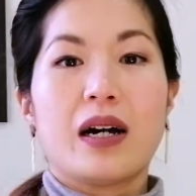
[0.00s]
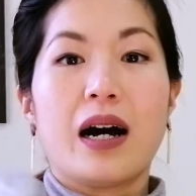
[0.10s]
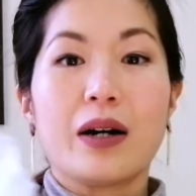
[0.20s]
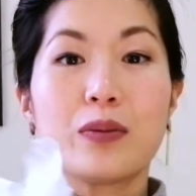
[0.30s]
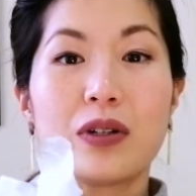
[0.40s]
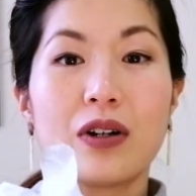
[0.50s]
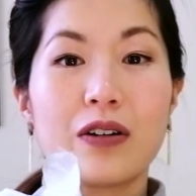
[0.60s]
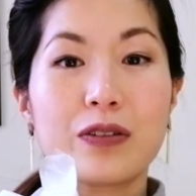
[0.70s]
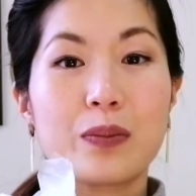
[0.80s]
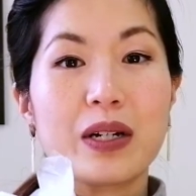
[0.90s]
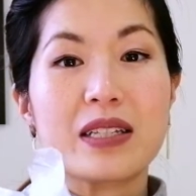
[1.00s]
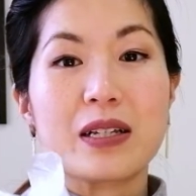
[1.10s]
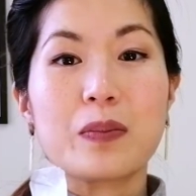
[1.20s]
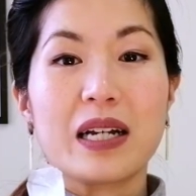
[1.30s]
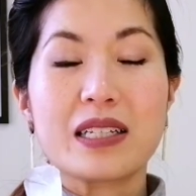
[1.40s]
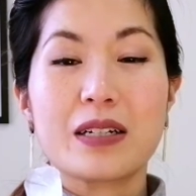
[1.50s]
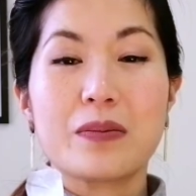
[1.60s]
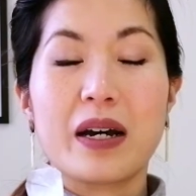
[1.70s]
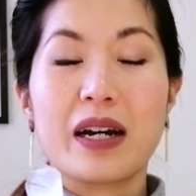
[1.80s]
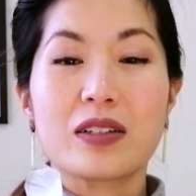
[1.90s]
I would often bring some plastic
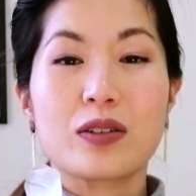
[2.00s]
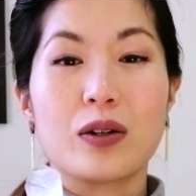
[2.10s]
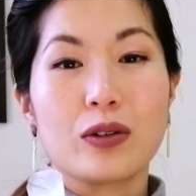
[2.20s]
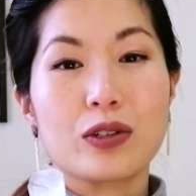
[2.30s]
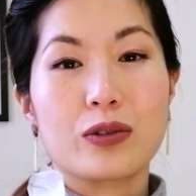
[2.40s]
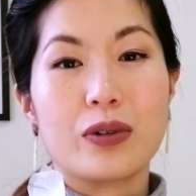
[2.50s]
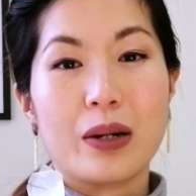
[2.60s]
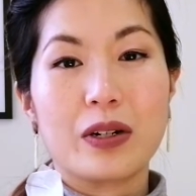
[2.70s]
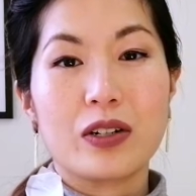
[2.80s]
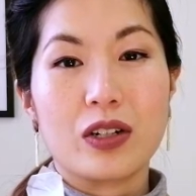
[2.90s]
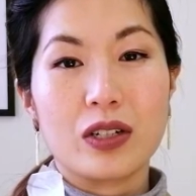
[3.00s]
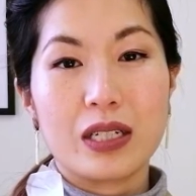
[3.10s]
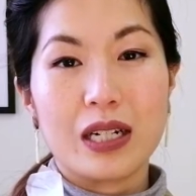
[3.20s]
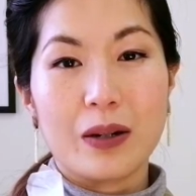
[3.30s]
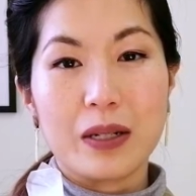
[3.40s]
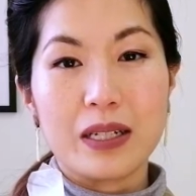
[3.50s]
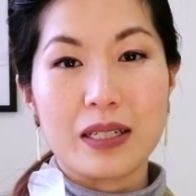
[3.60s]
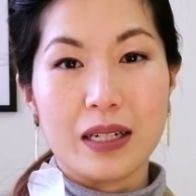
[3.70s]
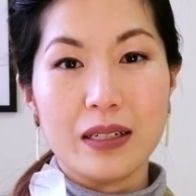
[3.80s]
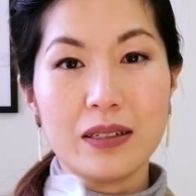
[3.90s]
bags to also wrap her dirty nappies
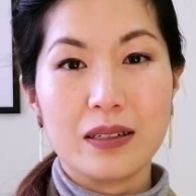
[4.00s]
in.